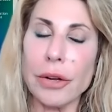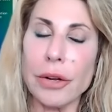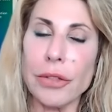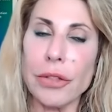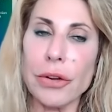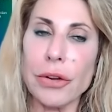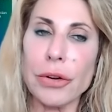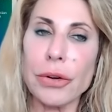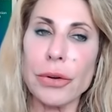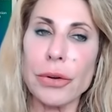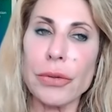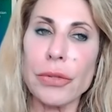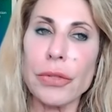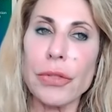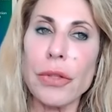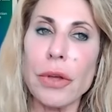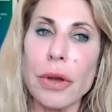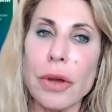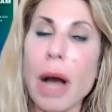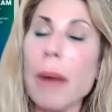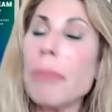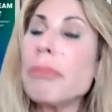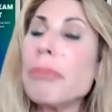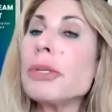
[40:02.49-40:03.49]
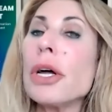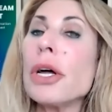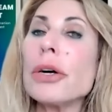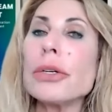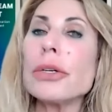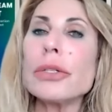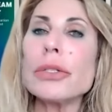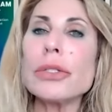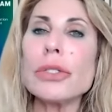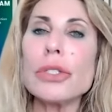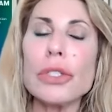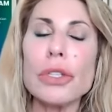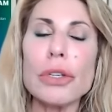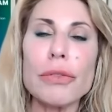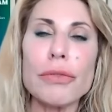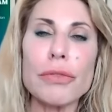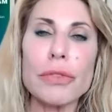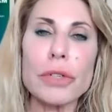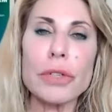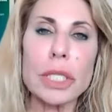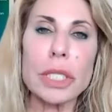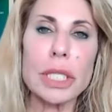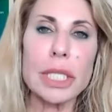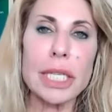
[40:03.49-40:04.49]
Are there uploads
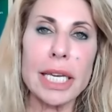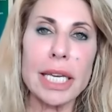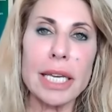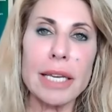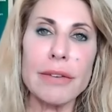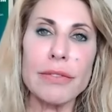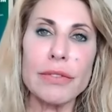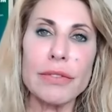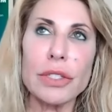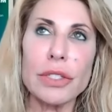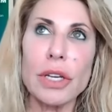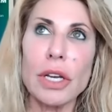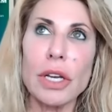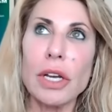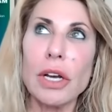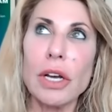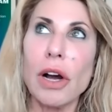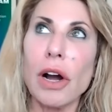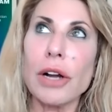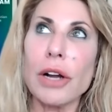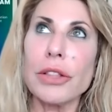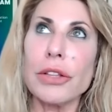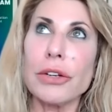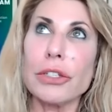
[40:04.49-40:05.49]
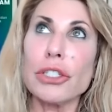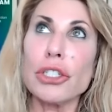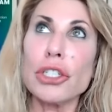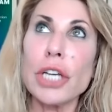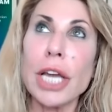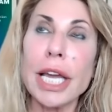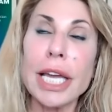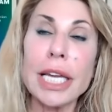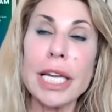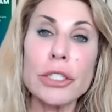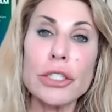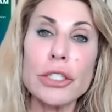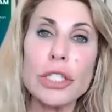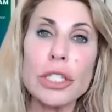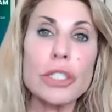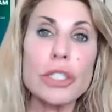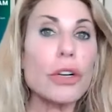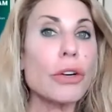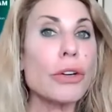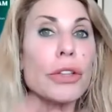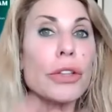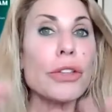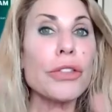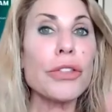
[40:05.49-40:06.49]
you've received? Are there
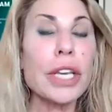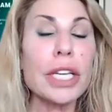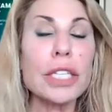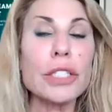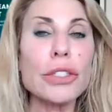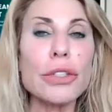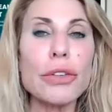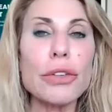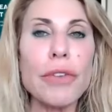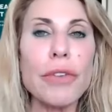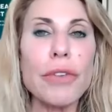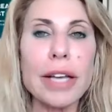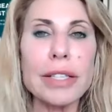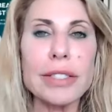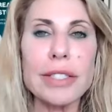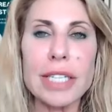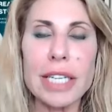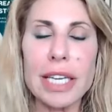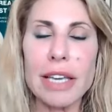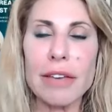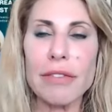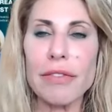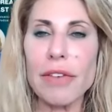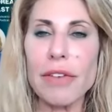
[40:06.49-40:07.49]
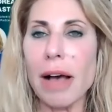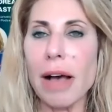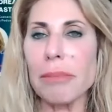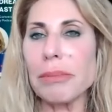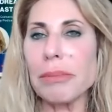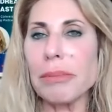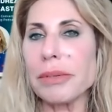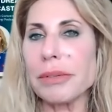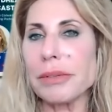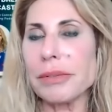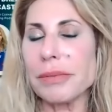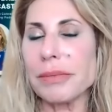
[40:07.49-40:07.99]
changes? Are there things you've had to give up?